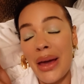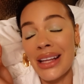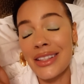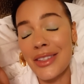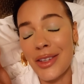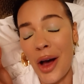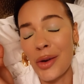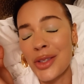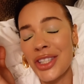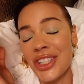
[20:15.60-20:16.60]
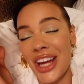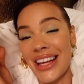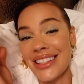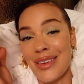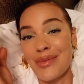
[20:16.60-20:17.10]
been so
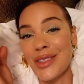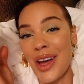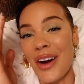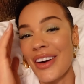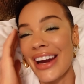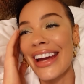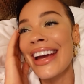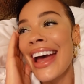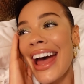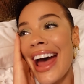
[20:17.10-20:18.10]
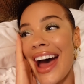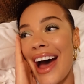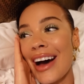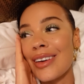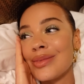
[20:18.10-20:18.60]
shit. I'm sorry.
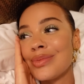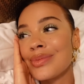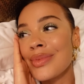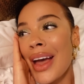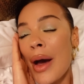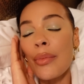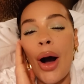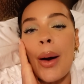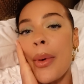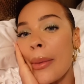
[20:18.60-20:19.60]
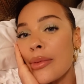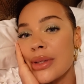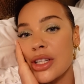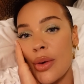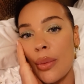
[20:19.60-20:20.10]
But I'll
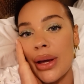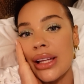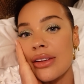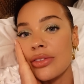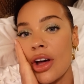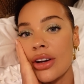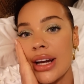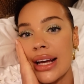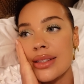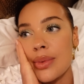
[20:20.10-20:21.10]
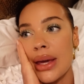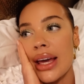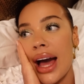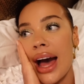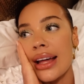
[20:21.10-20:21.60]
probably do a weekly vlog next
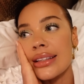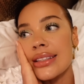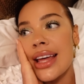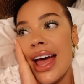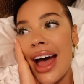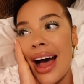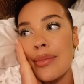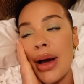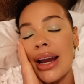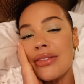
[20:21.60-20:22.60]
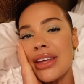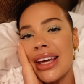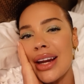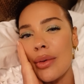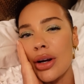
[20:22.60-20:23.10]
week. And I'm kind of
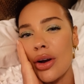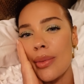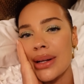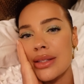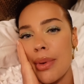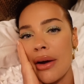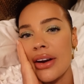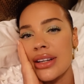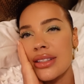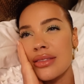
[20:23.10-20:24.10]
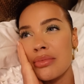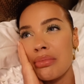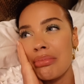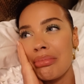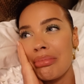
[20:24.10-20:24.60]
thinking I want to go back to Paris.
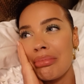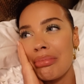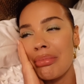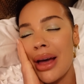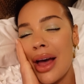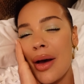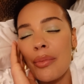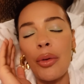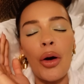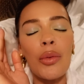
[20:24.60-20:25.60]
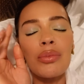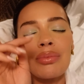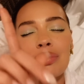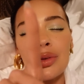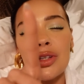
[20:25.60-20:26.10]
But
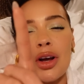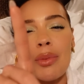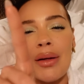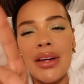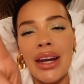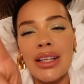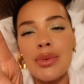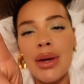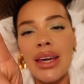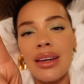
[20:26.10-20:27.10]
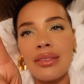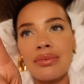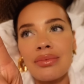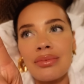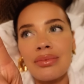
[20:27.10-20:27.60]
we'll talk about that next week.
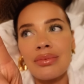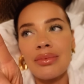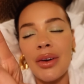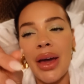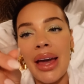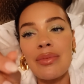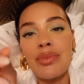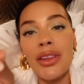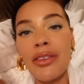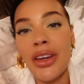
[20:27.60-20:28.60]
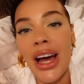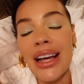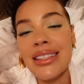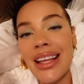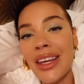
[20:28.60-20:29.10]
Okay, love you
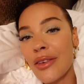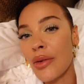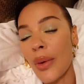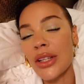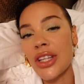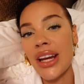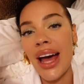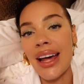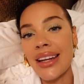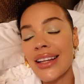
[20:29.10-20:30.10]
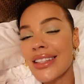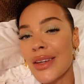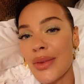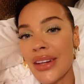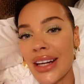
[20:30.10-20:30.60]
guys. Thank you for watching, and I'll
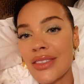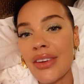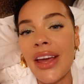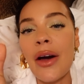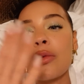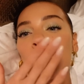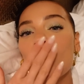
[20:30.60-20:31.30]
see you in the next video.